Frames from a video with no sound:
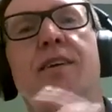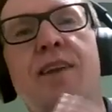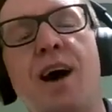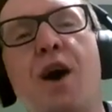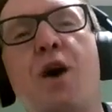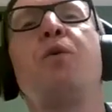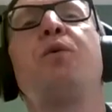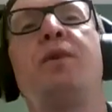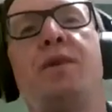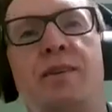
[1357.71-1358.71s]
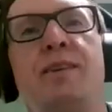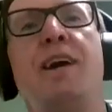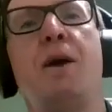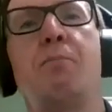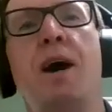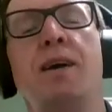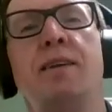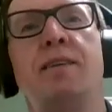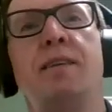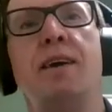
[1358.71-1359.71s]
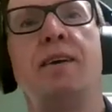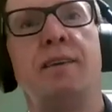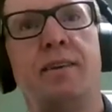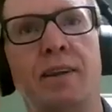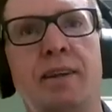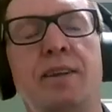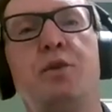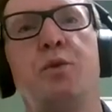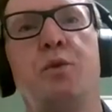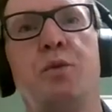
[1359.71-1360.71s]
now they apply it. They need to.